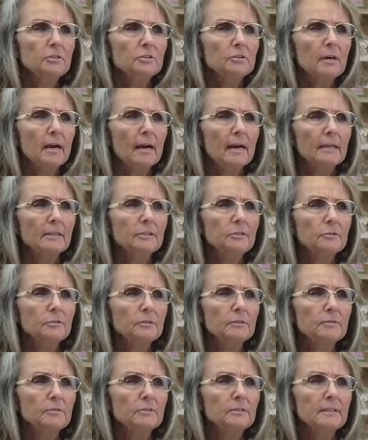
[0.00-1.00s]
Try and use
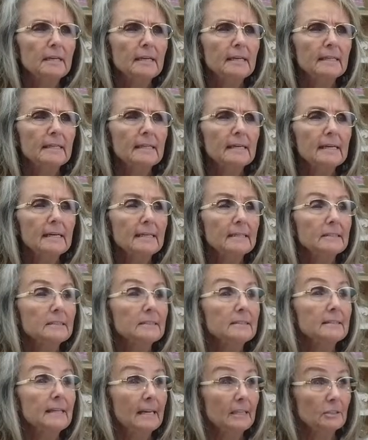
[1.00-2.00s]
it for stained glass.
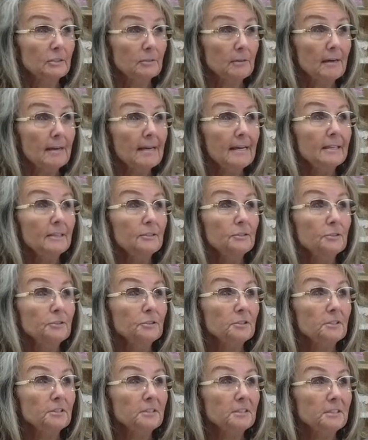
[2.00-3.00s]
That's right, you
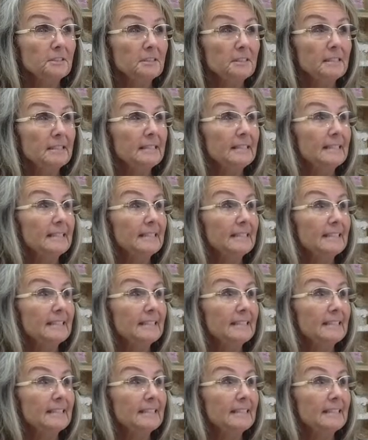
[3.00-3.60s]
sure could.